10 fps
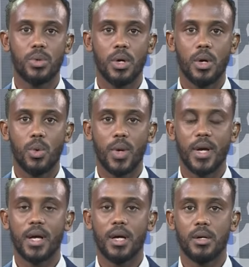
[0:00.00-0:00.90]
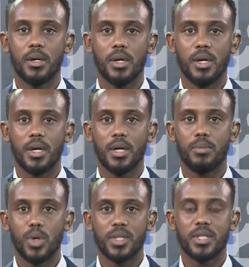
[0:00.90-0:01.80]
mm-hmm. where uh,
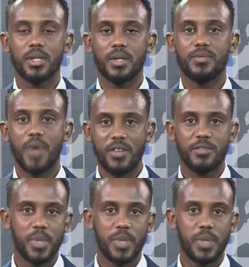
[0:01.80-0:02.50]
more than uh, five